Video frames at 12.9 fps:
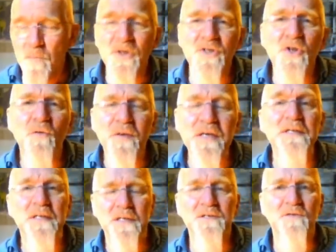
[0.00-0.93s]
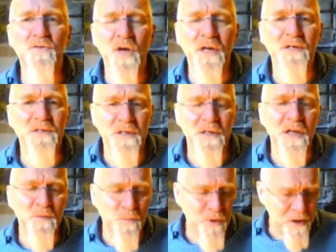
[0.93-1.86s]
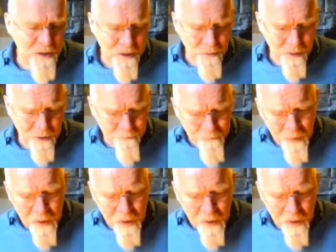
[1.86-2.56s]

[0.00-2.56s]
it's not the easiest to transit, let's put it that way.